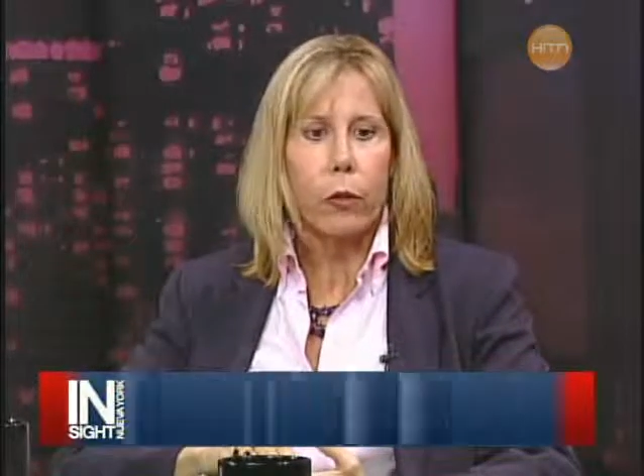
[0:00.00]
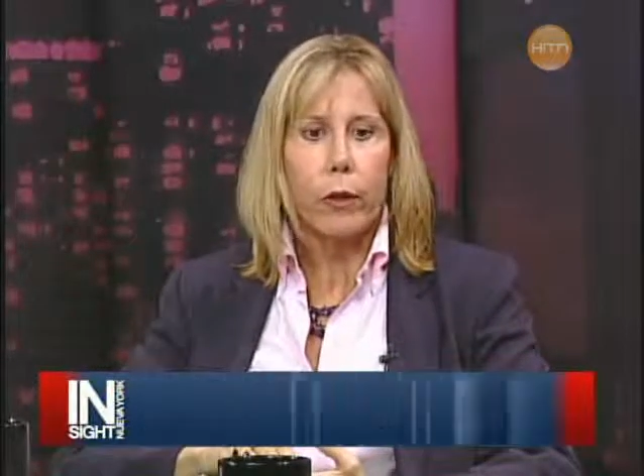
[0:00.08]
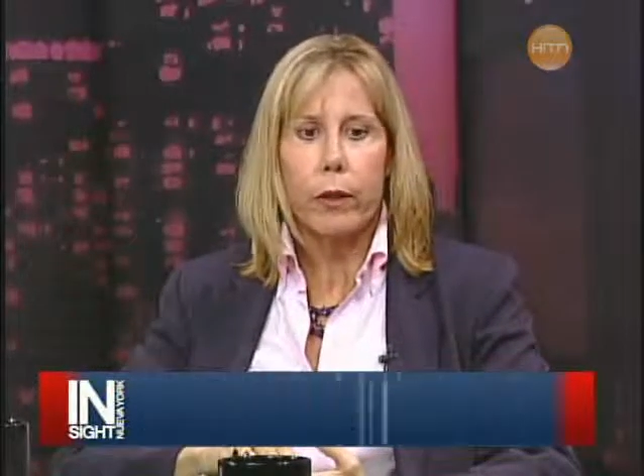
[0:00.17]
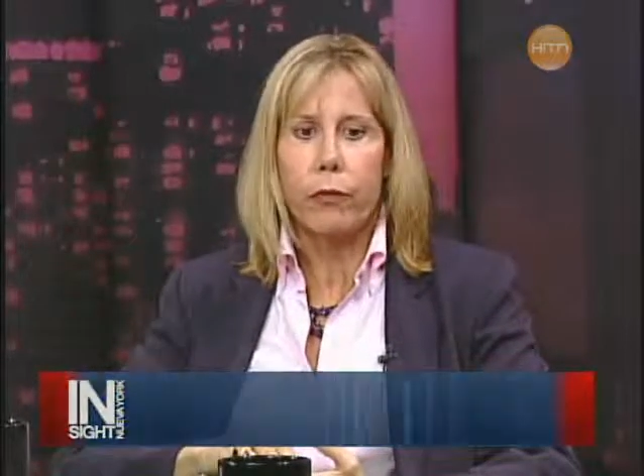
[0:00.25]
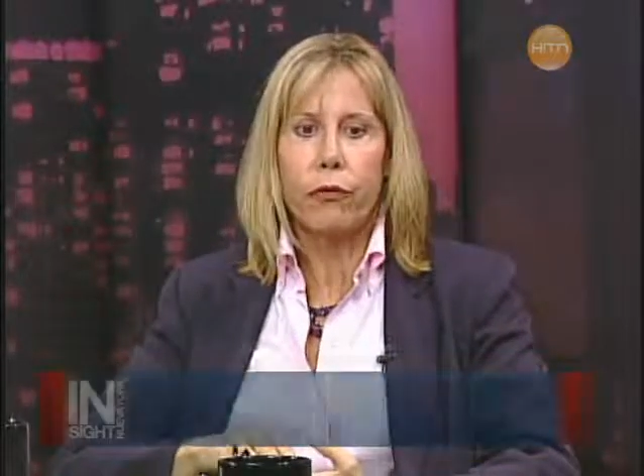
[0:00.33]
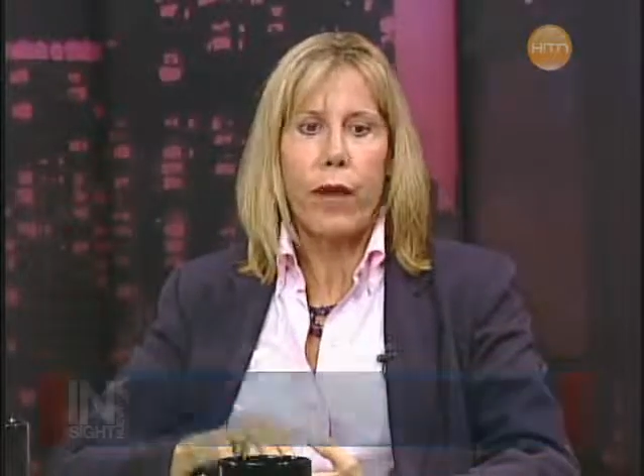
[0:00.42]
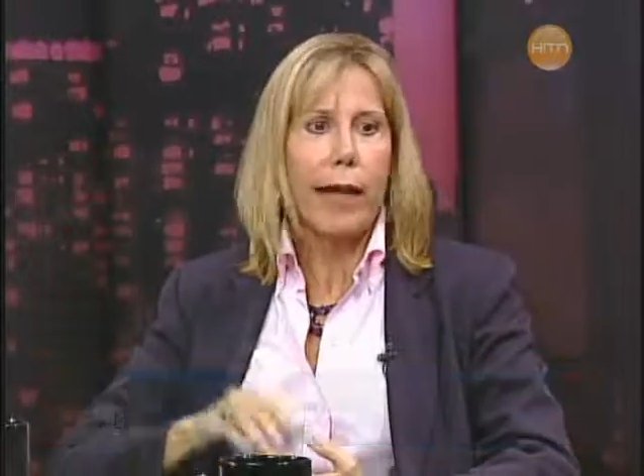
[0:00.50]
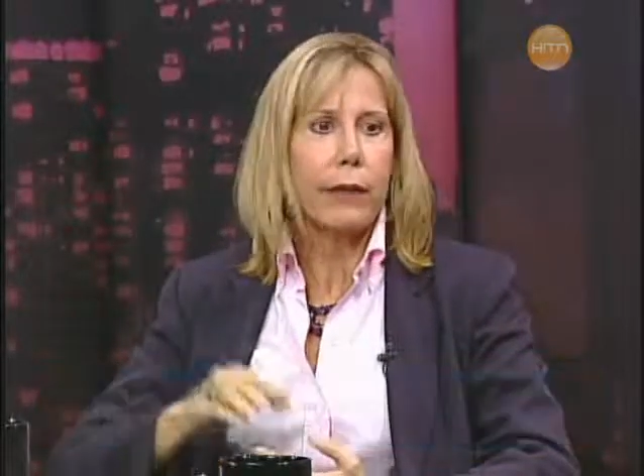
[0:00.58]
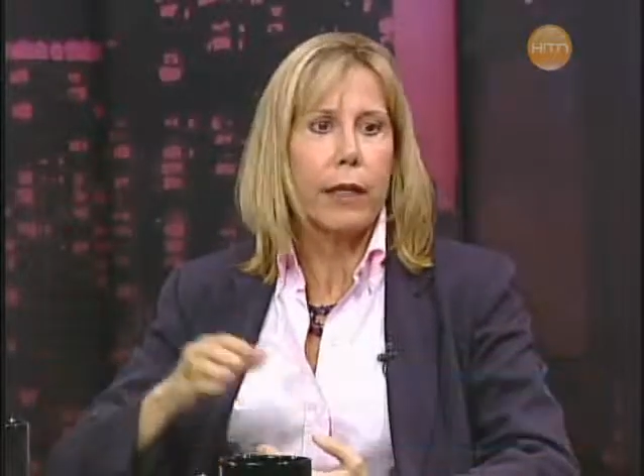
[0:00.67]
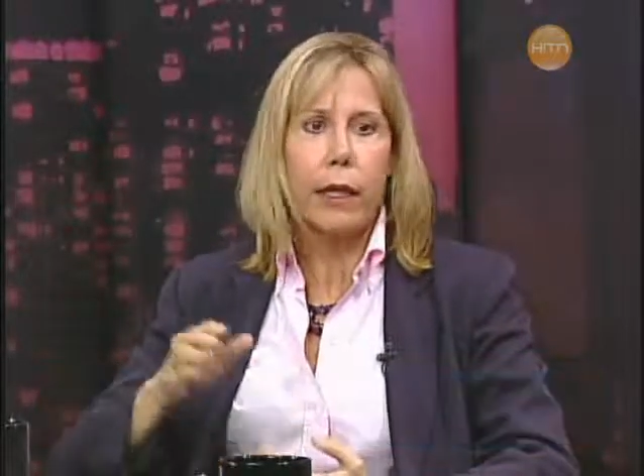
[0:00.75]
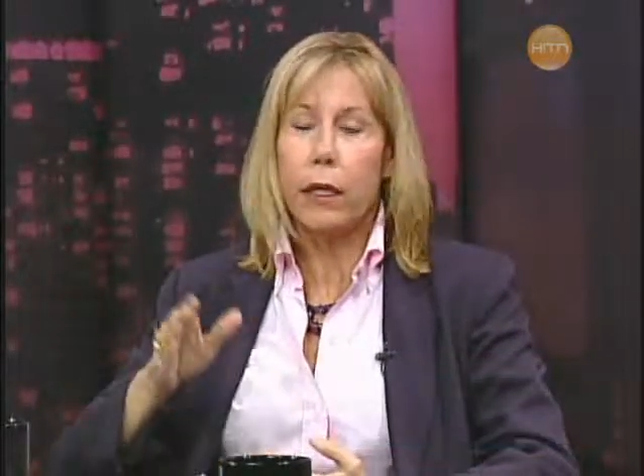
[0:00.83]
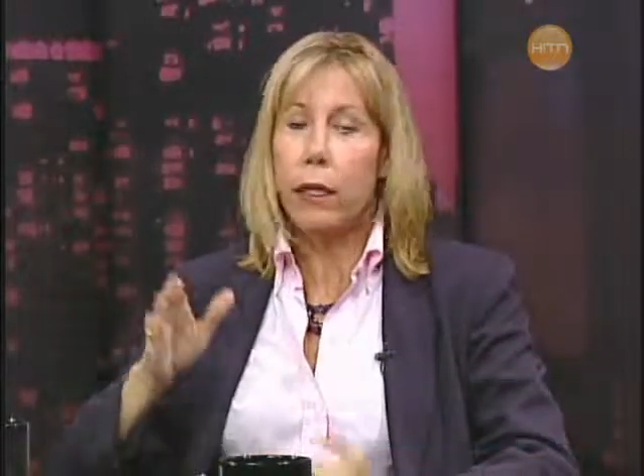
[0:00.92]
with the fact
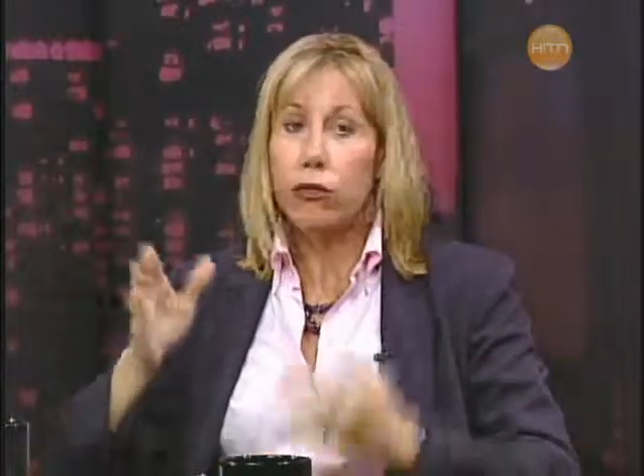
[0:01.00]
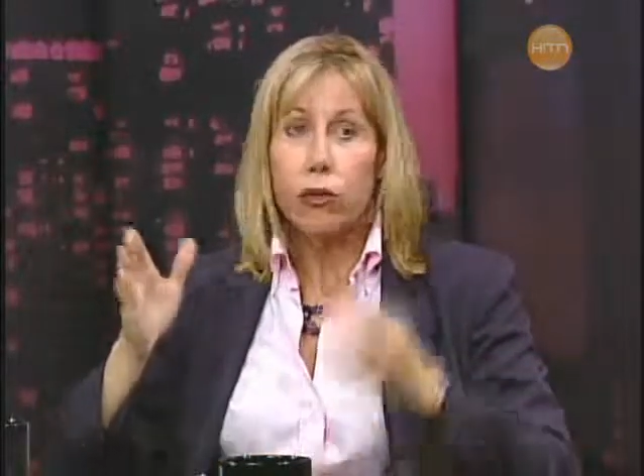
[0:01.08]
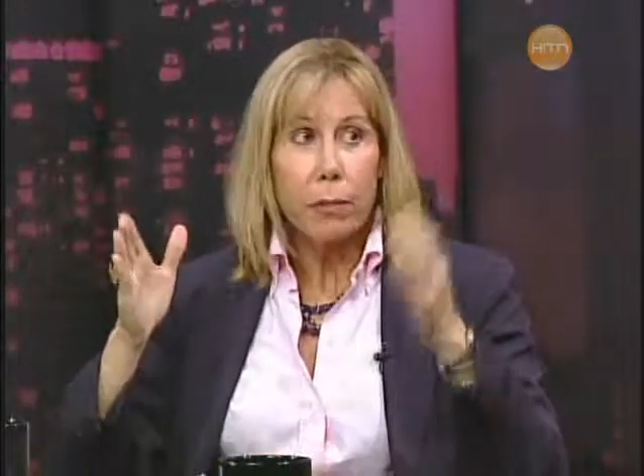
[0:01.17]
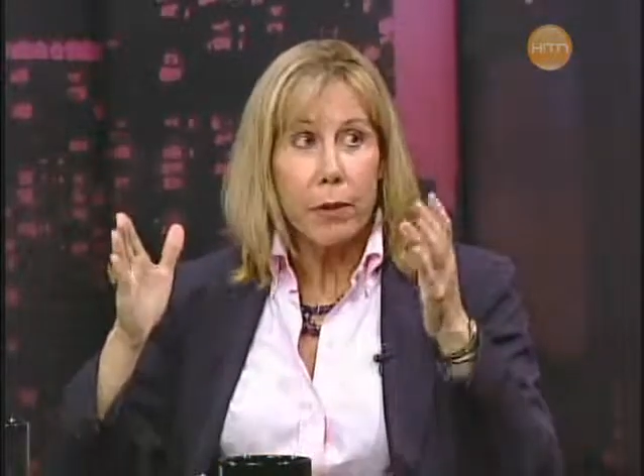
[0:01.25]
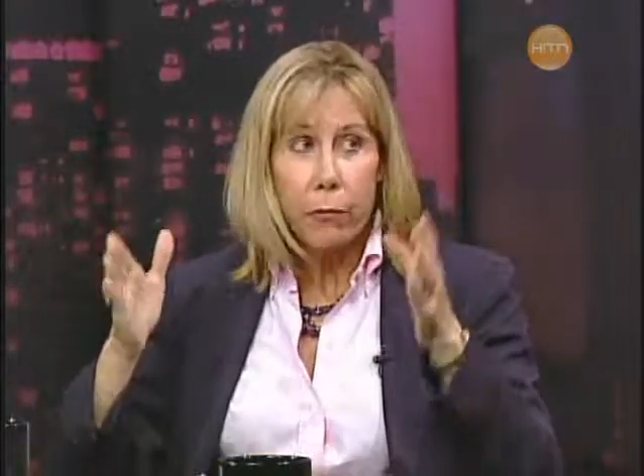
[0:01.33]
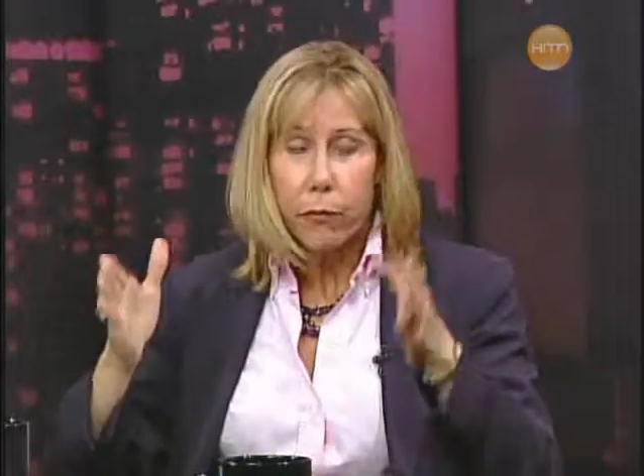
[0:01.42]
that it should be,